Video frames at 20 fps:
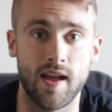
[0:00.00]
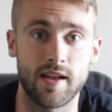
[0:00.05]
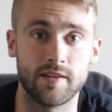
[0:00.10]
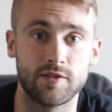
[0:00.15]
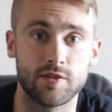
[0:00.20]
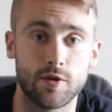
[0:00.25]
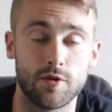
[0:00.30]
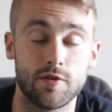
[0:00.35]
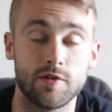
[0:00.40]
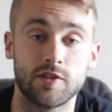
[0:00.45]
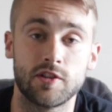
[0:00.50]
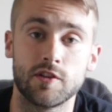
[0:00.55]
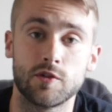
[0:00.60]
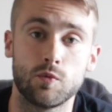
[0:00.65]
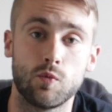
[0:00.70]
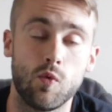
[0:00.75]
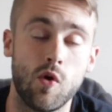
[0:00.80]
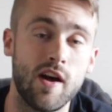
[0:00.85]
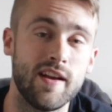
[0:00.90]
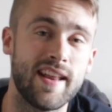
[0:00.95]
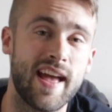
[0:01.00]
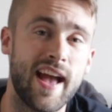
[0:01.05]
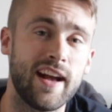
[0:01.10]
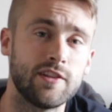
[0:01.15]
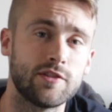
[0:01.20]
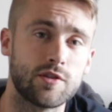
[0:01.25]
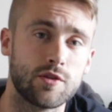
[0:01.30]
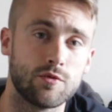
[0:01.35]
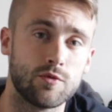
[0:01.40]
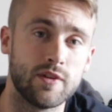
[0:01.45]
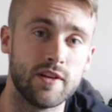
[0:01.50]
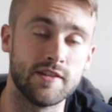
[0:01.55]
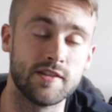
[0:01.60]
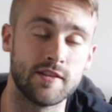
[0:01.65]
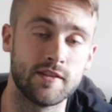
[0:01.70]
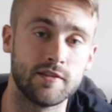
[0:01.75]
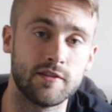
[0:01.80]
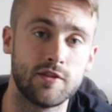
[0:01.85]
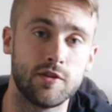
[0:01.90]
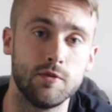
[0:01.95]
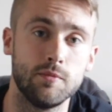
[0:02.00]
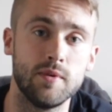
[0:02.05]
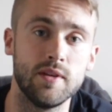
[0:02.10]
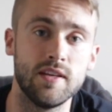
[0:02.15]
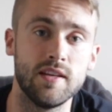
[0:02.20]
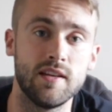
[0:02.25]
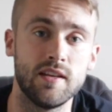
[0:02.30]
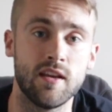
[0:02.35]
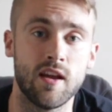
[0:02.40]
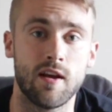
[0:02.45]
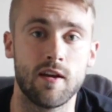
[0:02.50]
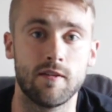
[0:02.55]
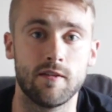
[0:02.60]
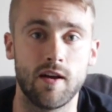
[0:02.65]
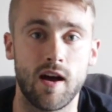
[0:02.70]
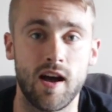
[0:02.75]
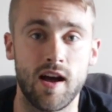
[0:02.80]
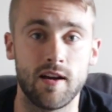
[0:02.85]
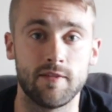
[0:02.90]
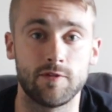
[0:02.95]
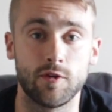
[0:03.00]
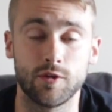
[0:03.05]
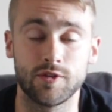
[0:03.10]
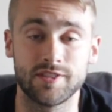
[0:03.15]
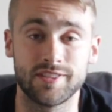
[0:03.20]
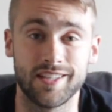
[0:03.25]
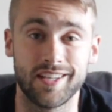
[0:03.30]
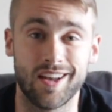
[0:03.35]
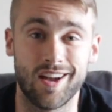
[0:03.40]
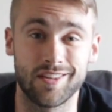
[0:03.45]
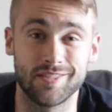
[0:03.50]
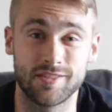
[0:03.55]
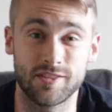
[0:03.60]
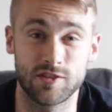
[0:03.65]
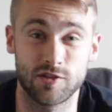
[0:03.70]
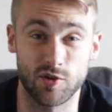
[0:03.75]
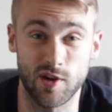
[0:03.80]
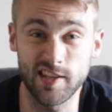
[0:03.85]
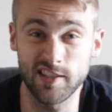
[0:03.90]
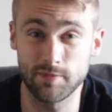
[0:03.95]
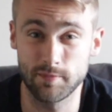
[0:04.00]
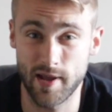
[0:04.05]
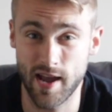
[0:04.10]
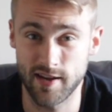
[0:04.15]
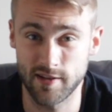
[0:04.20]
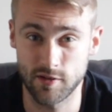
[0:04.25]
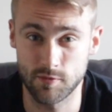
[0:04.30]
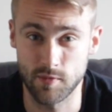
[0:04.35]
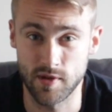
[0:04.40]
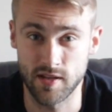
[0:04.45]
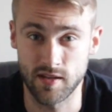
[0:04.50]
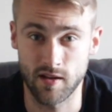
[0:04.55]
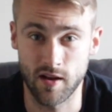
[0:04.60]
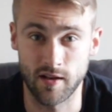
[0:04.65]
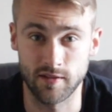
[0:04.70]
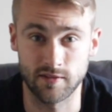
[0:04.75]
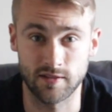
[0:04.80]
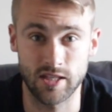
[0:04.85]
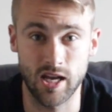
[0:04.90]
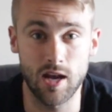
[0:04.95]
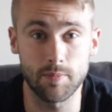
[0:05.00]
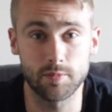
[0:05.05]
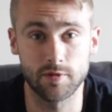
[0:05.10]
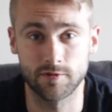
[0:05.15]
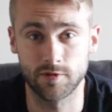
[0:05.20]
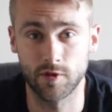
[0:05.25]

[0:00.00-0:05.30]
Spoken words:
And so it's just one extra reason to be focusing on stress management on top